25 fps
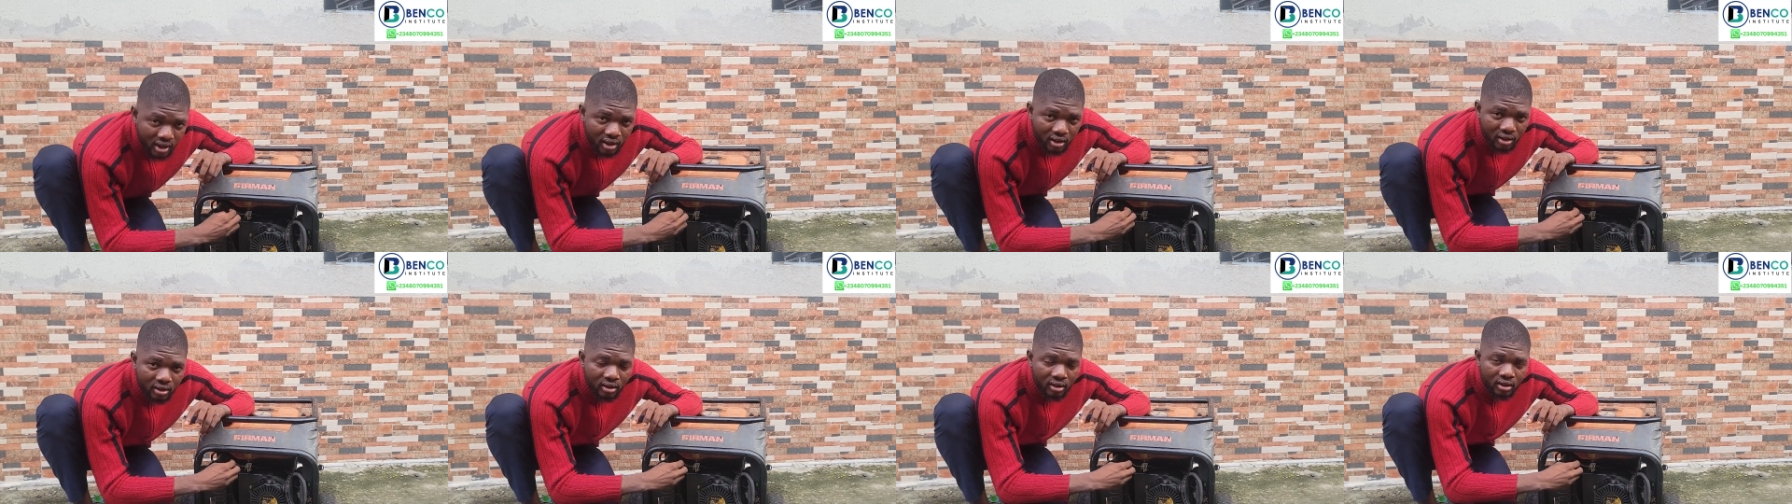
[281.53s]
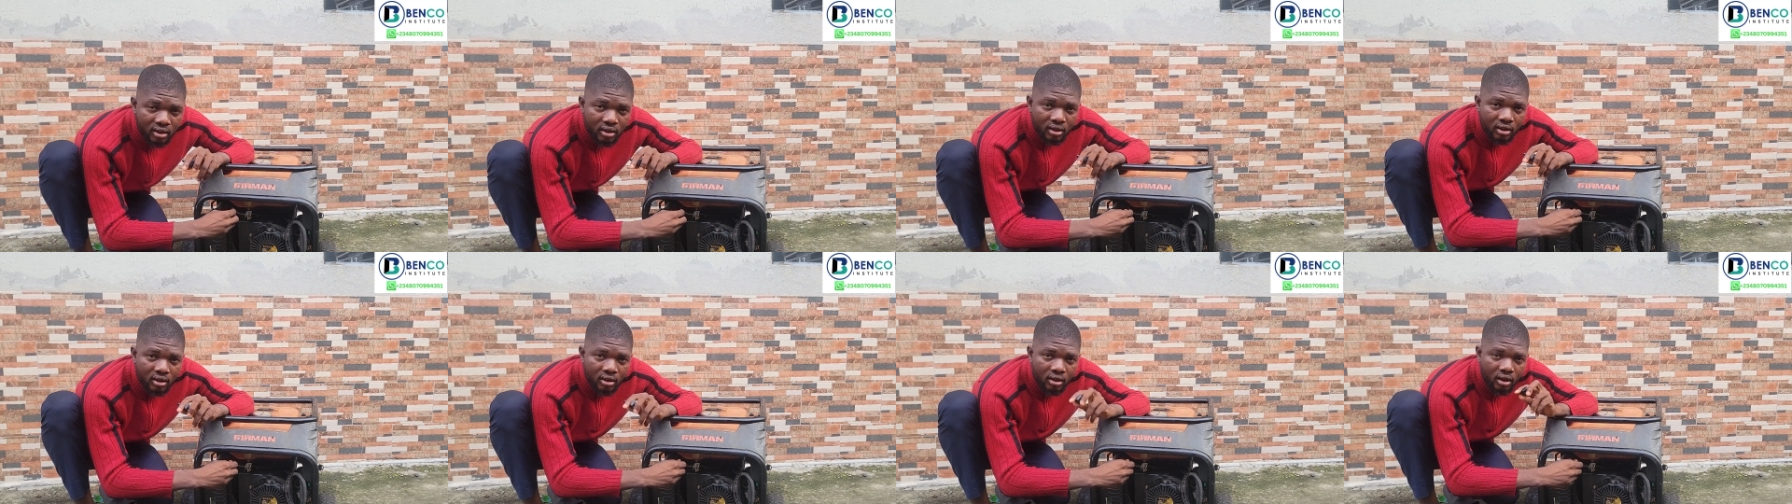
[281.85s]
here
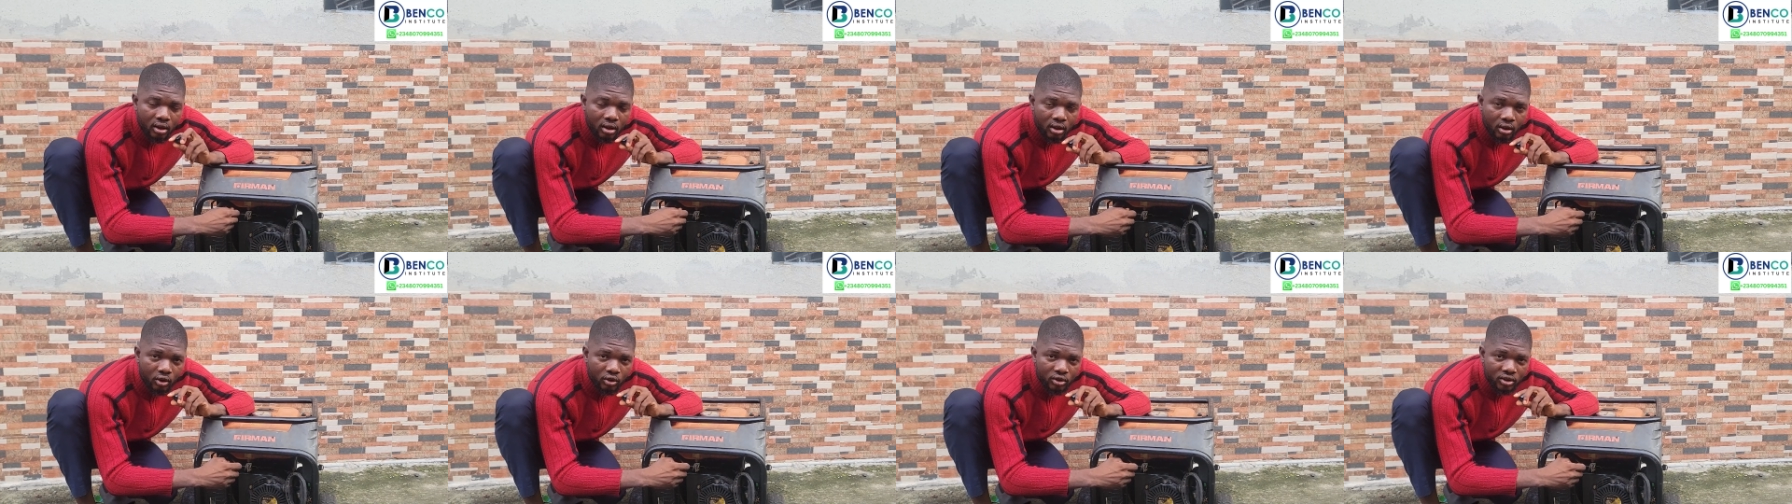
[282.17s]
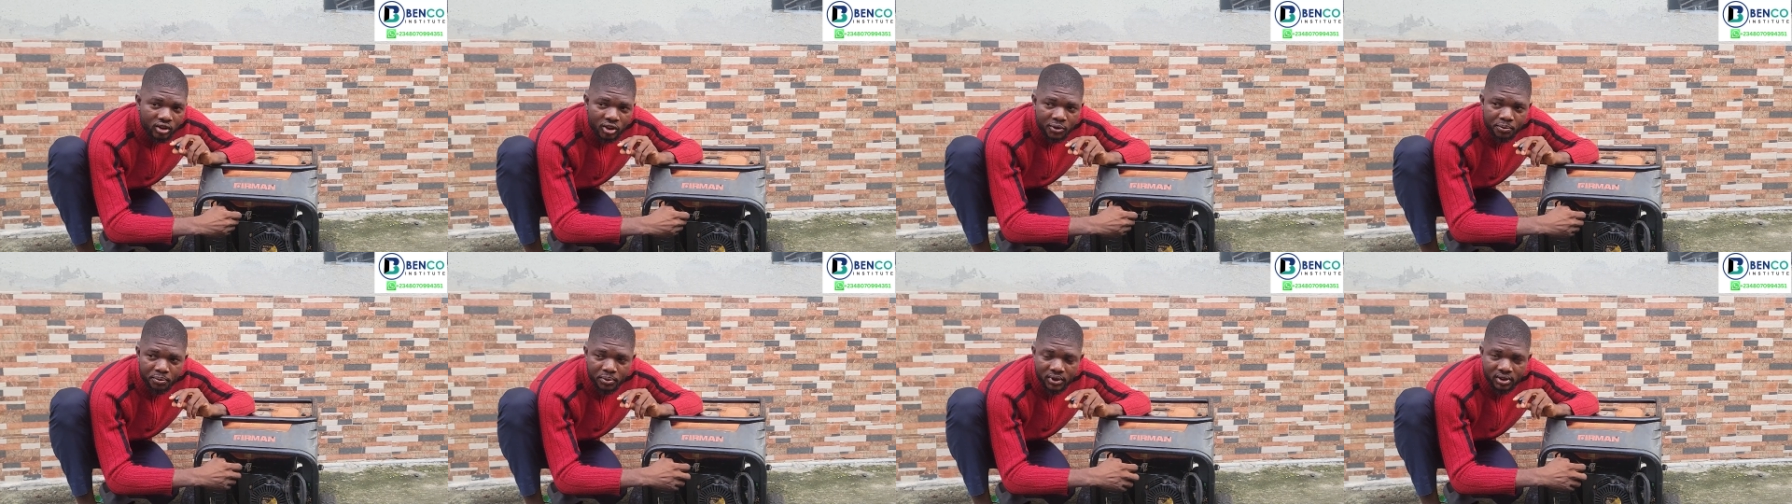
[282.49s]
on
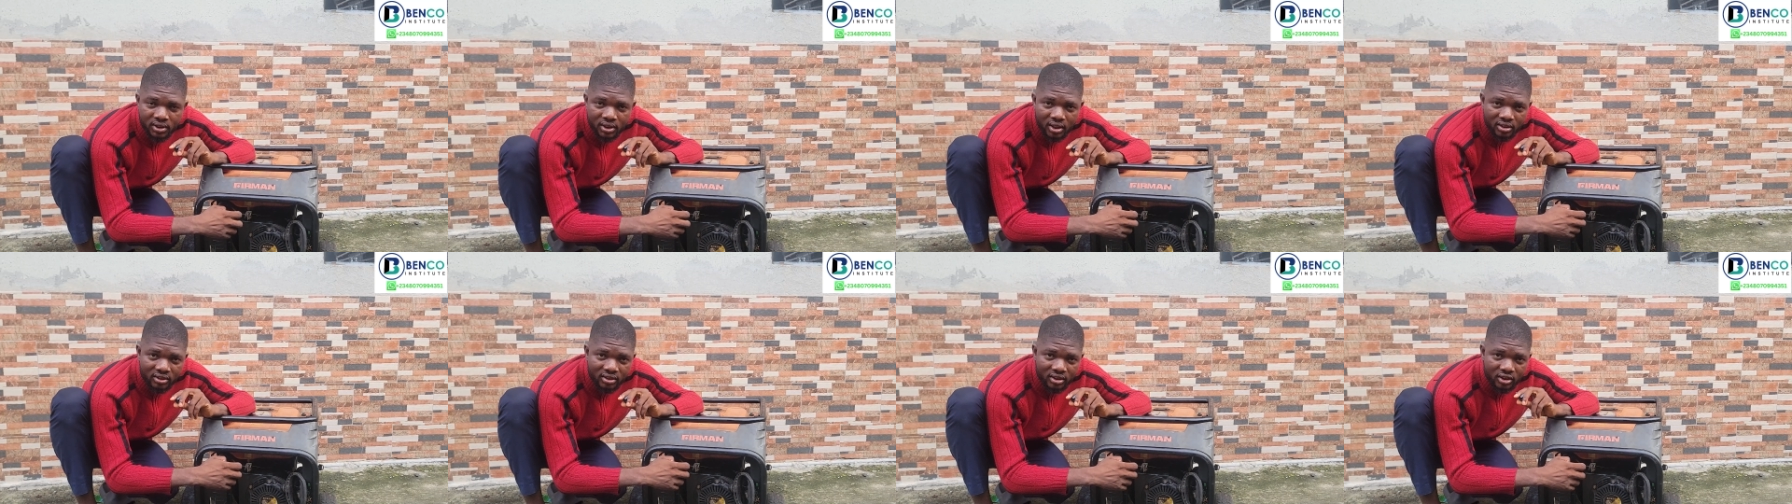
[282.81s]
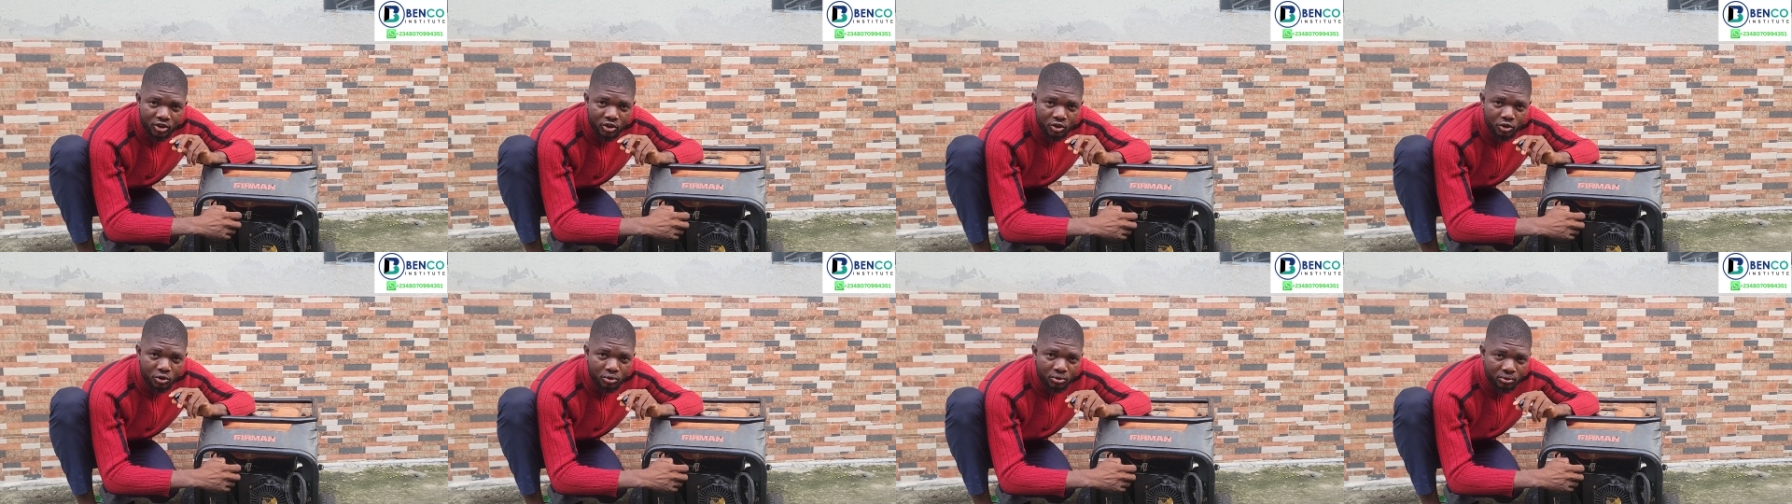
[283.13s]
the spring there is a
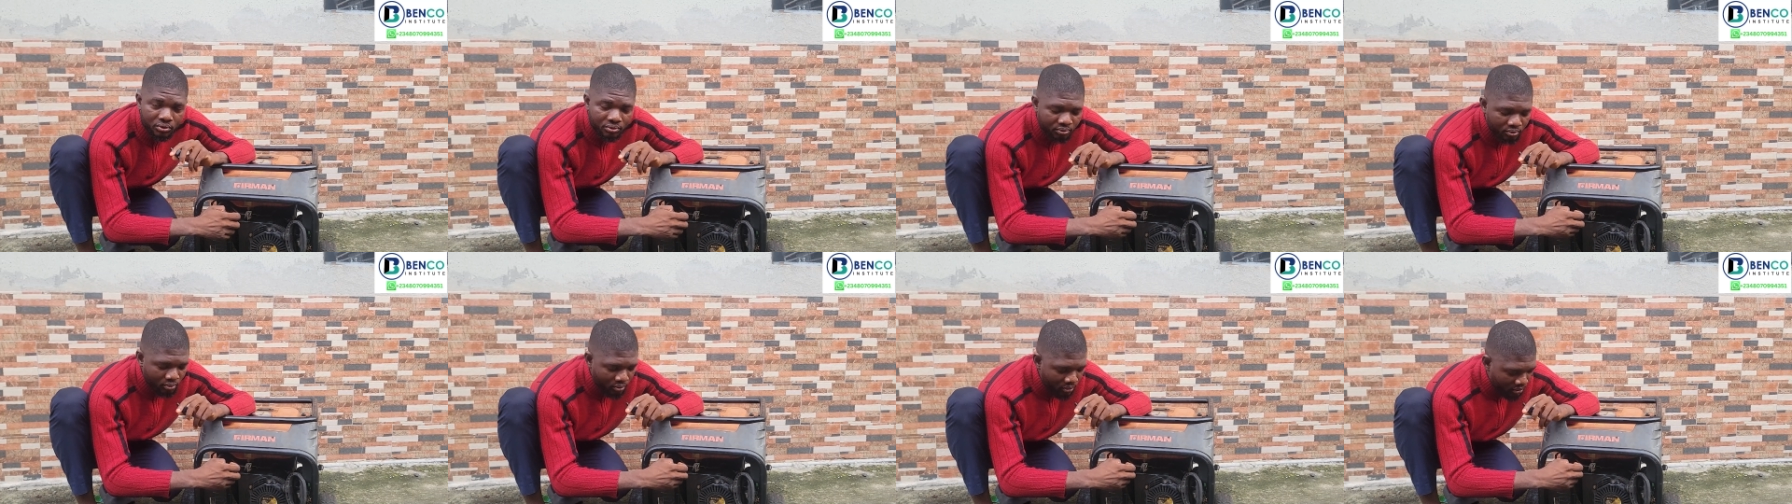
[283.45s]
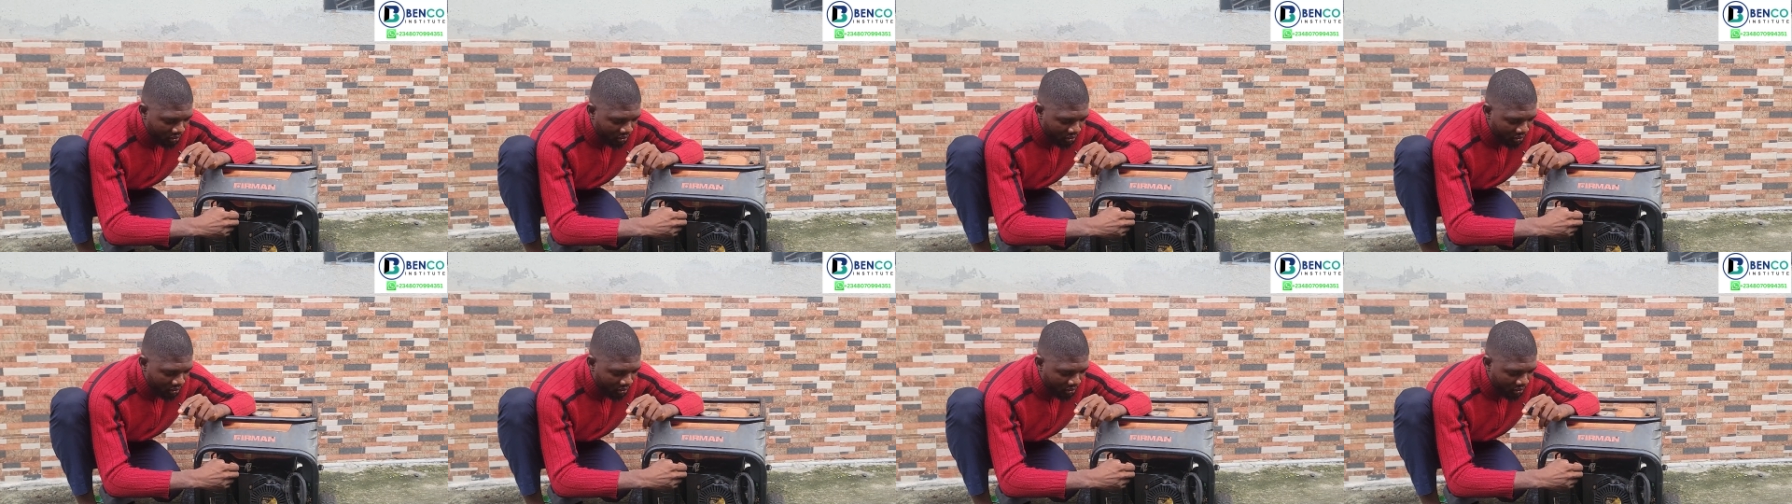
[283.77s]
screw.